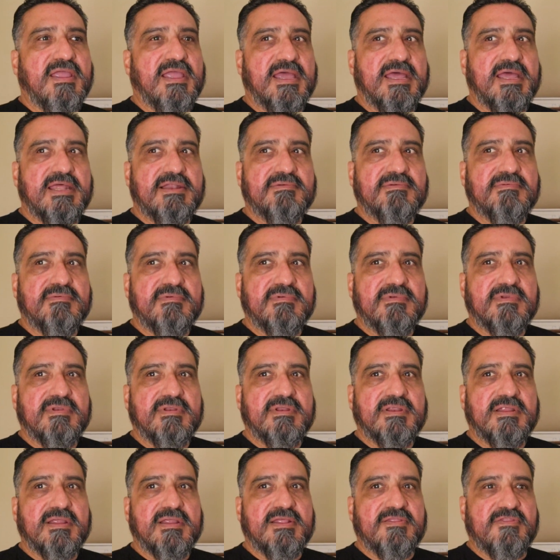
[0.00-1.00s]
and
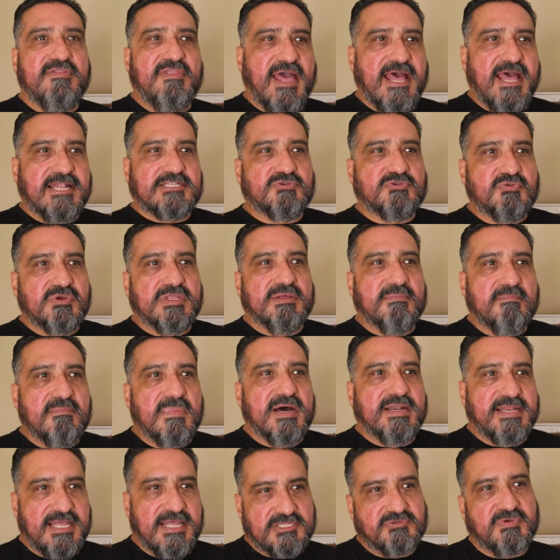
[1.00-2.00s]
that's where the
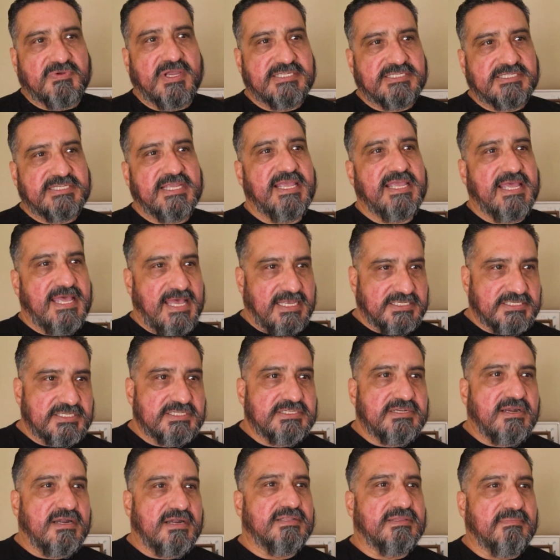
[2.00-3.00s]
money, that's why I say it has
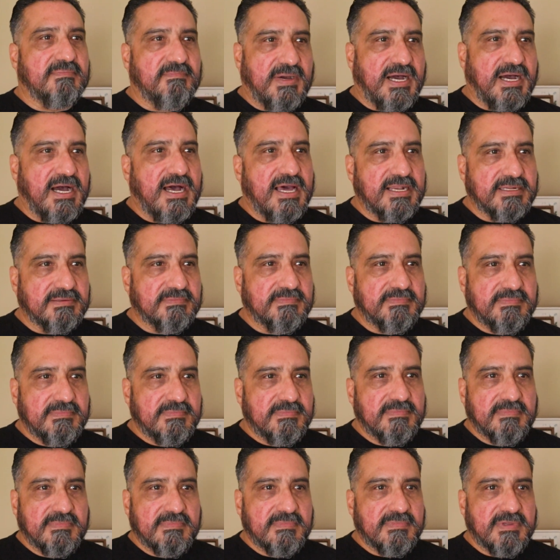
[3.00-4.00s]
to start at the bottom,
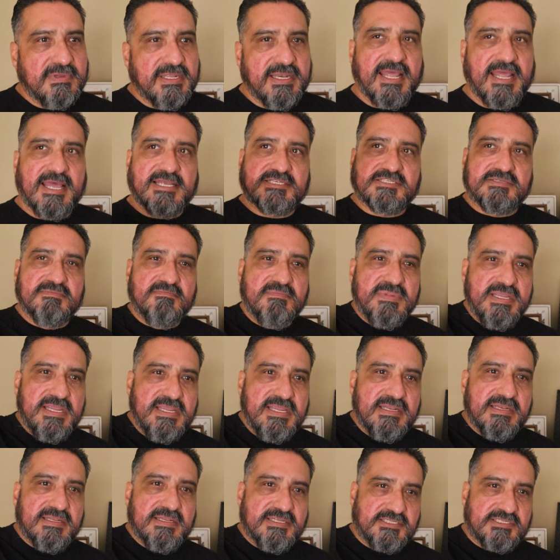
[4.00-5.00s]
and it has to
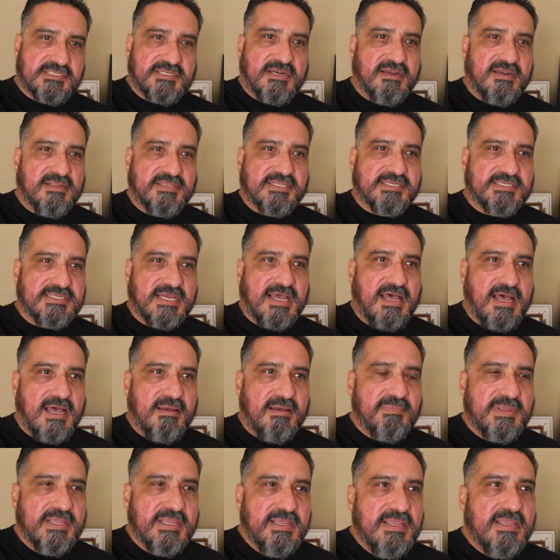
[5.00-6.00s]
meet and start at the
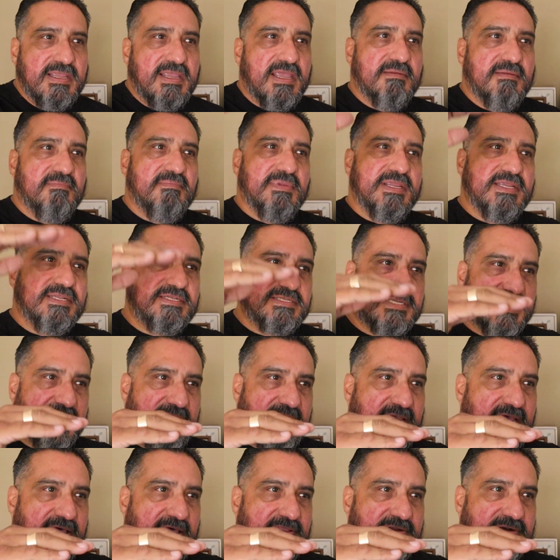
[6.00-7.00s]
top and meet
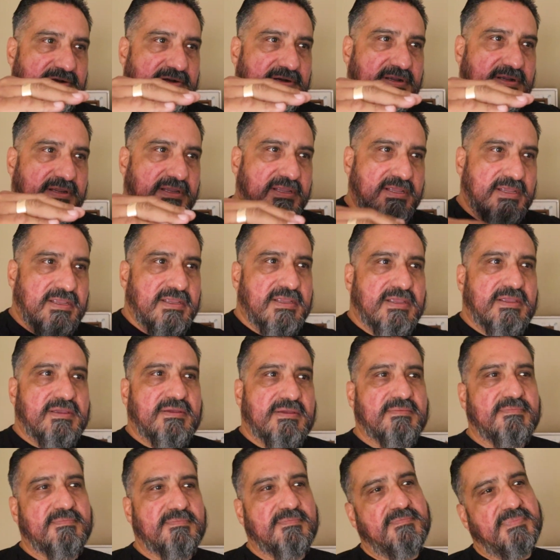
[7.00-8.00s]
together.
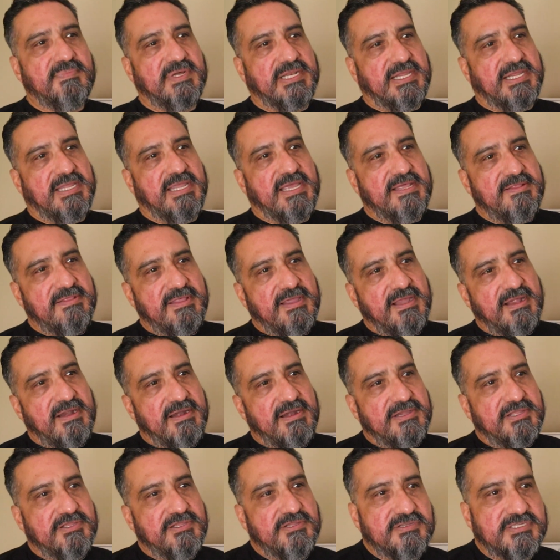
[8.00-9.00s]
But again,
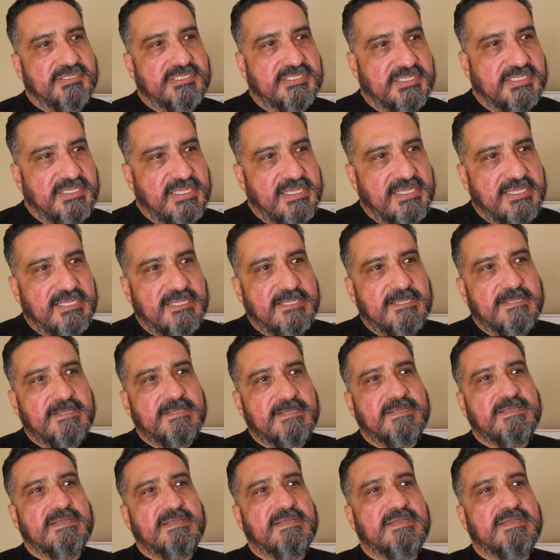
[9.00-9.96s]
there you see